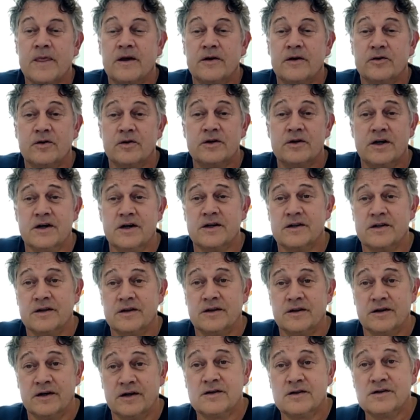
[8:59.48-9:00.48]
So yeah,
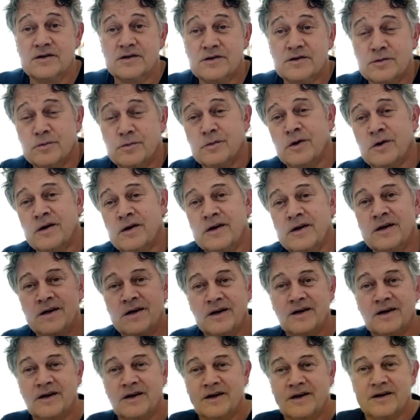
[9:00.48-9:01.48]
that is
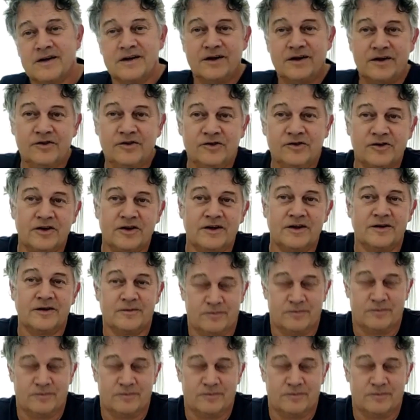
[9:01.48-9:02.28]
my history.